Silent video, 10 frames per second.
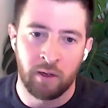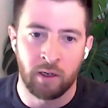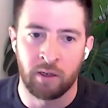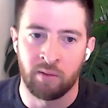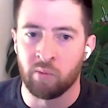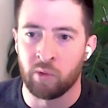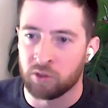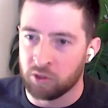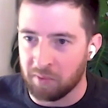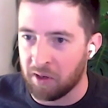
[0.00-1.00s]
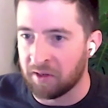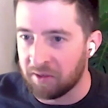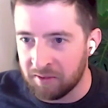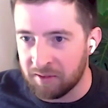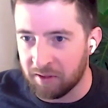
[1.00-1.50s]
Uh, which I
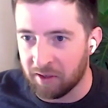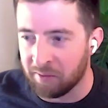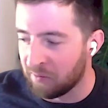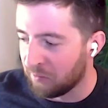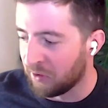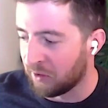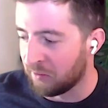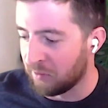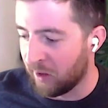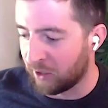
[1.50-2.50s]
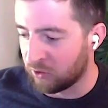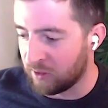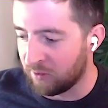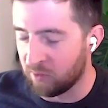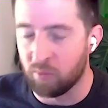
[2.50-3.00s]
think is um, uh,
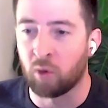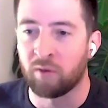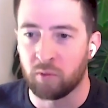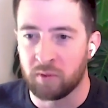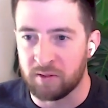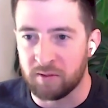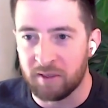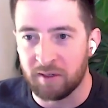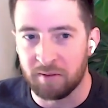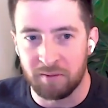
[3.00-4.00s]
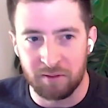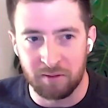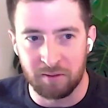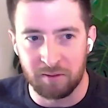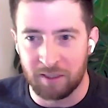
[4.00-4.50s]
actually even more of a reason to,
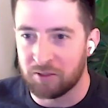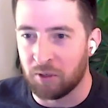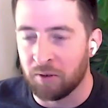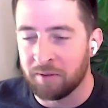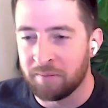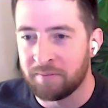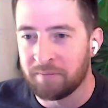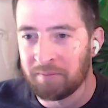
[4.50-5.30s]
to get started